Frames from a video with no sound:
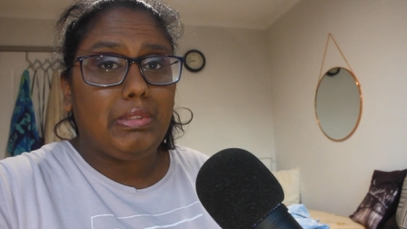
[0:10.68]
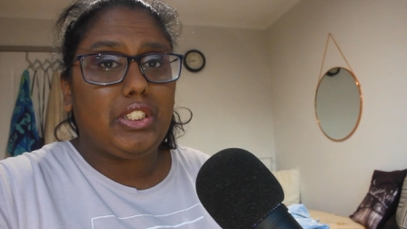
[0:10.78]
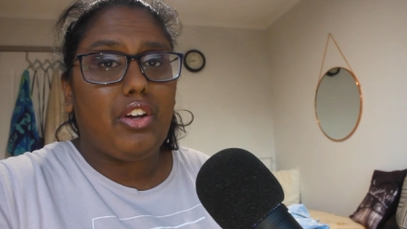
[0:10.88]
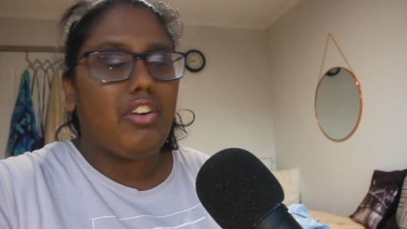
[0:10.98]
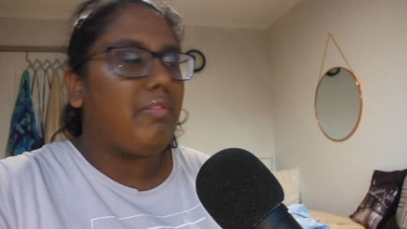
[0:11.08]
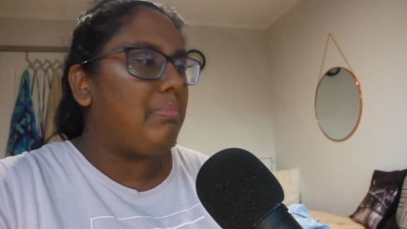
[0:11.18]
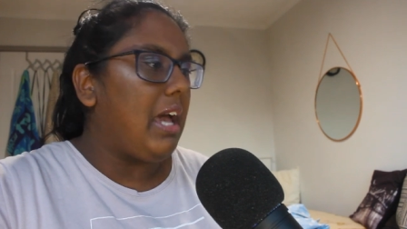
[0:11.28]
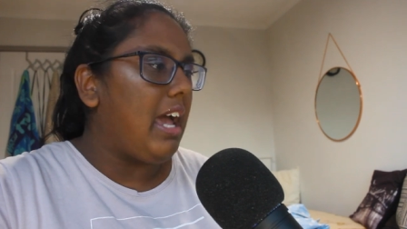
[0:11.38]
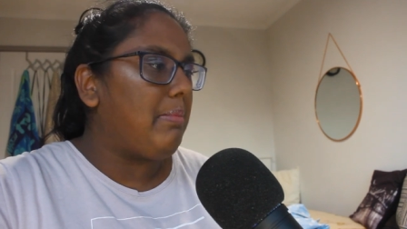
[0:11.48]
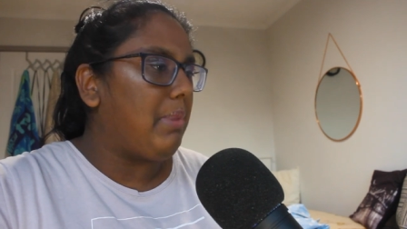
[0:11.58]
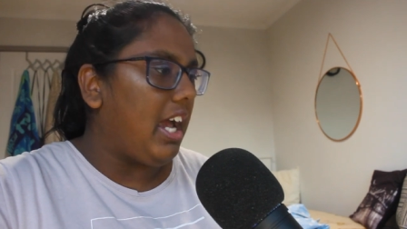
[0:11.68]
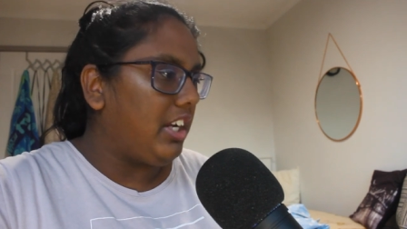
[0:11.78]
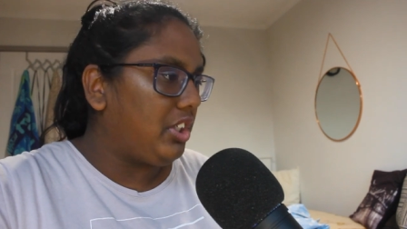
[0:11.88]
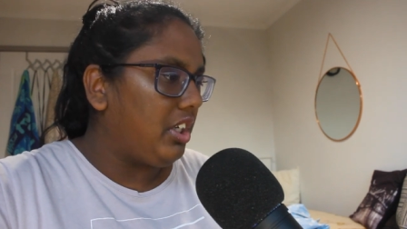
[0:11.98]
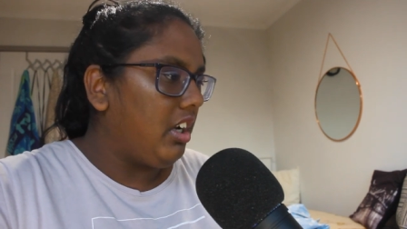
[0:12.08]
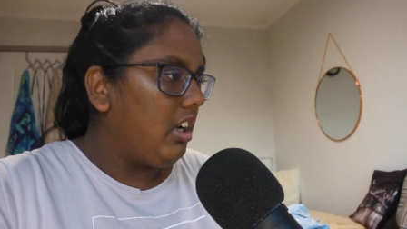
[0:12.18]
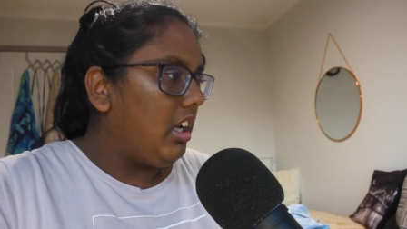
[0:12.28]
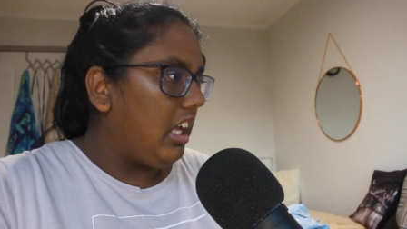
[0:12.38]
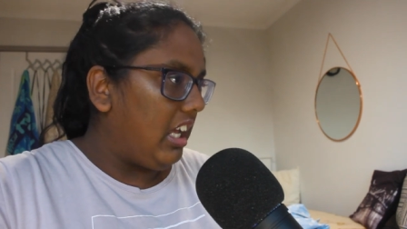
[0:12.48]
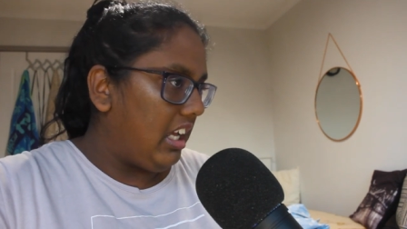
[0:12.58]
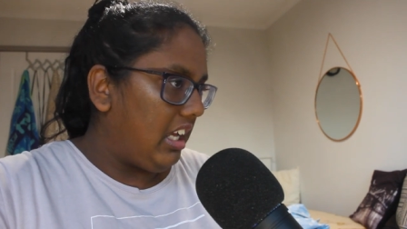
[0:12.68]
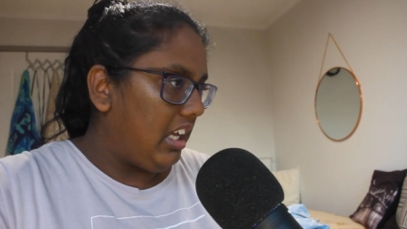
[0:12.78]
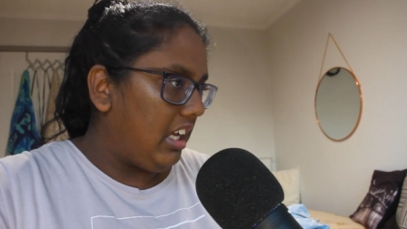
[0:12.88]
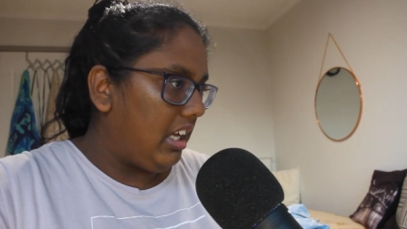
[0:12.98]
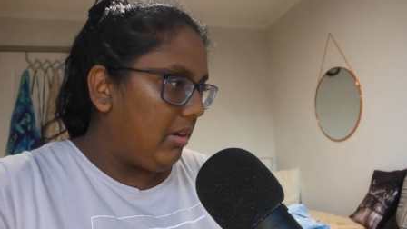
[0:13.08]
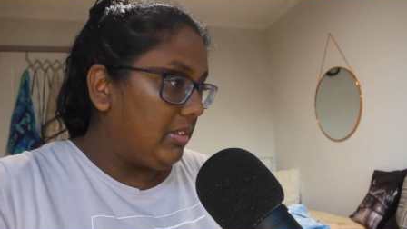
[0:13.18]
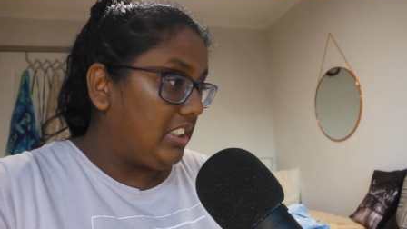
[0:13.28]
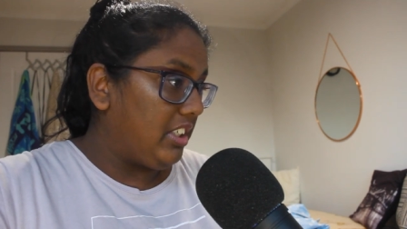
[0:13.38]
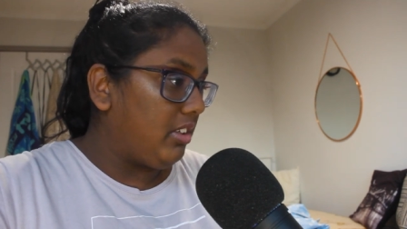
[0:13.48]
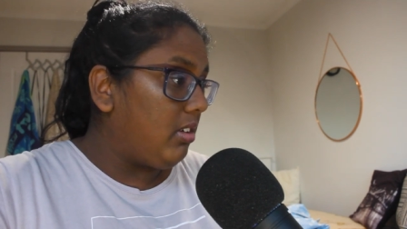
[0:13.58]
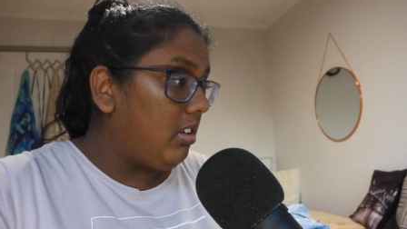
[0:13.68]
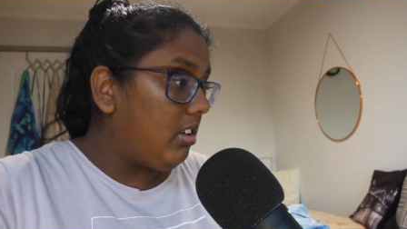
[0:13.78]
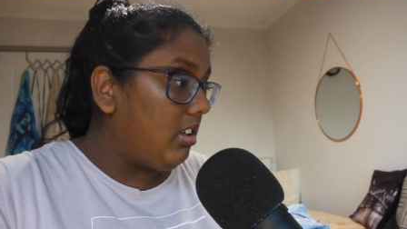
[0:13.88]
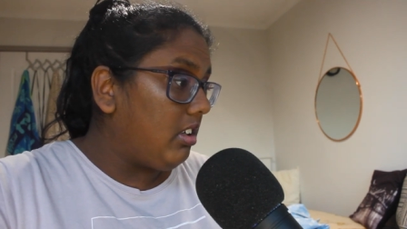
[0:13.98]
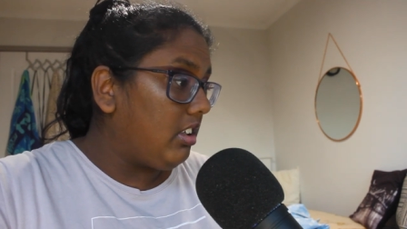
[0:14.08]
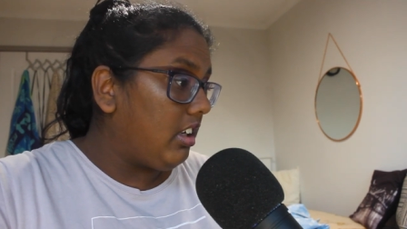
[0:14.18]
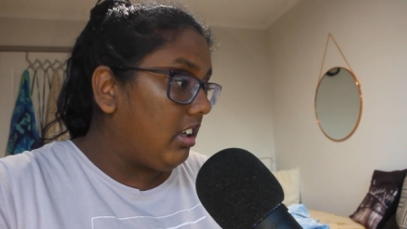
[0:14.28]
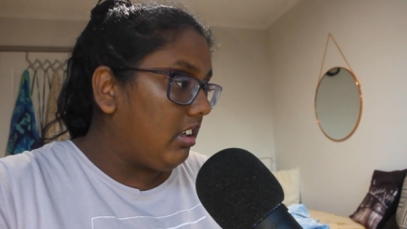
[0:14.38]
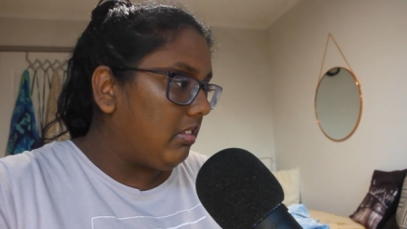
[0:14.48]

episode of Bad Batch. What's it called?